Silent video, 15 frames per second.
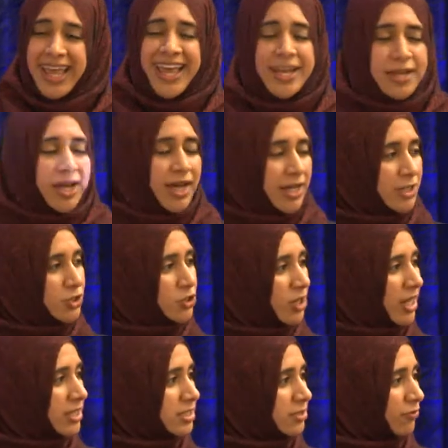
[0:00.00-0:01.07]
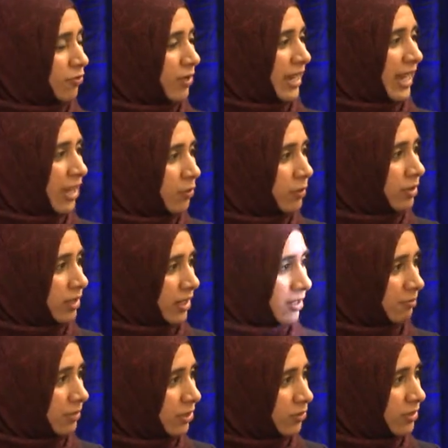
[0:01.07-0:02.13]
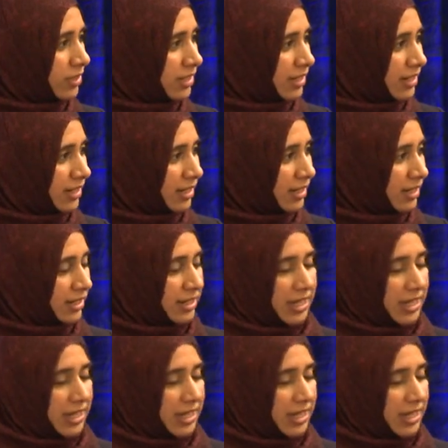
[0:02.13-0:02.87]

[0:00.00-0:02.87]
and not just for our community.